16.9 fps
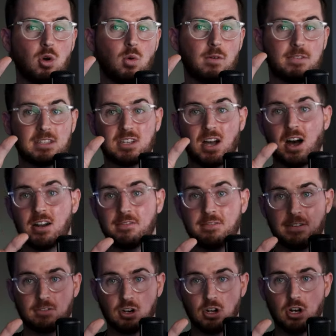with a ton
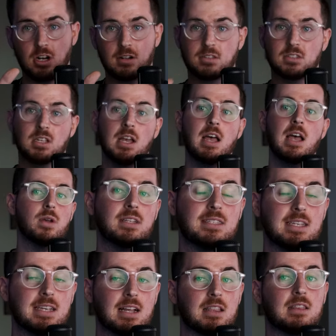of different hooks, we
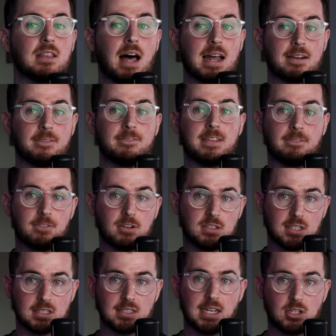see a lot of
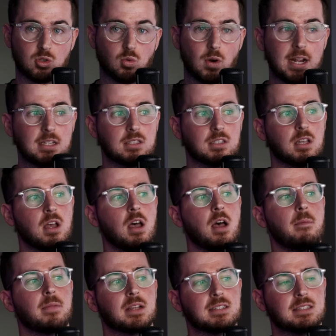different success rates
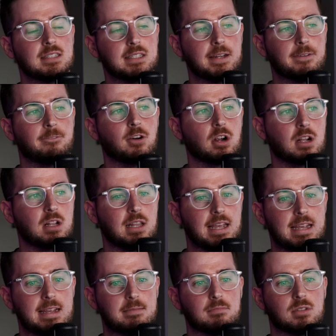because different
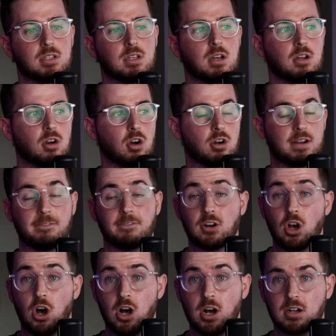claims or
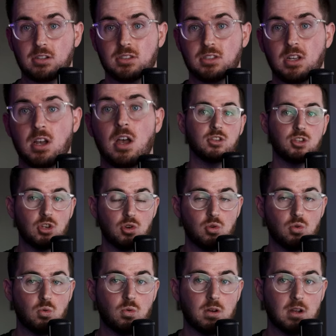different hooks
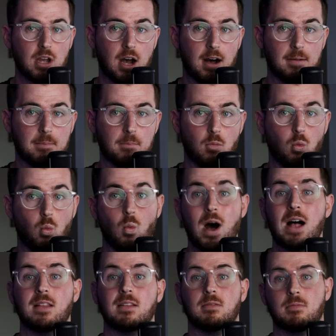do
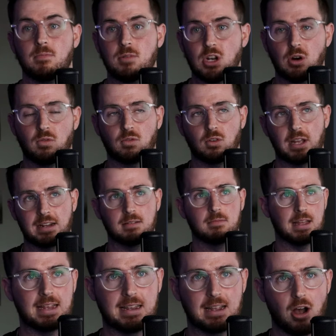well, you know, for like
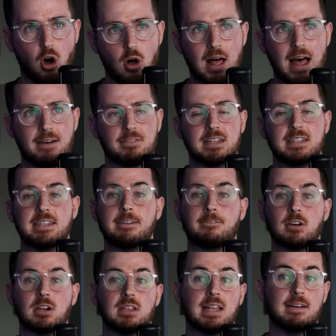all have a
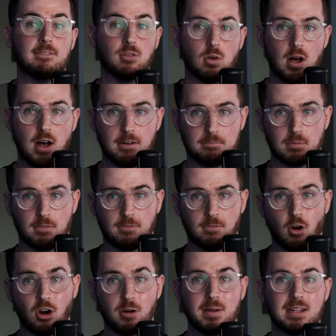different level of
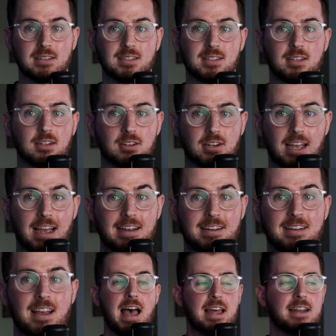performance,
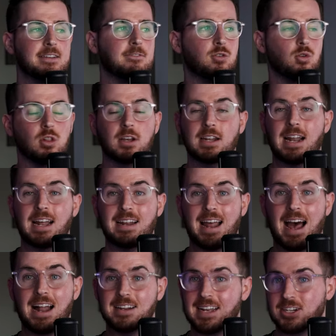okay? And if you're looking
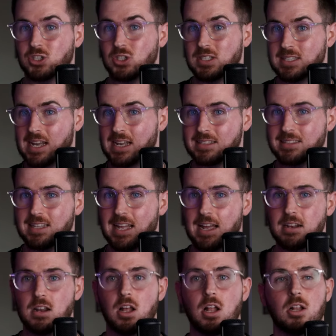at how to actually test
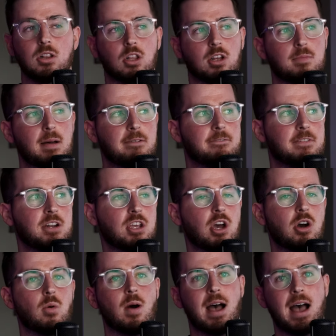that, look at my
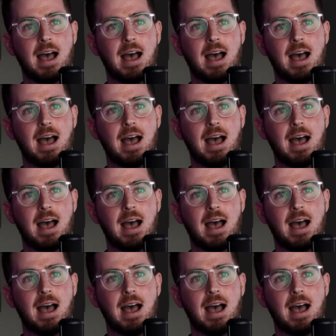video,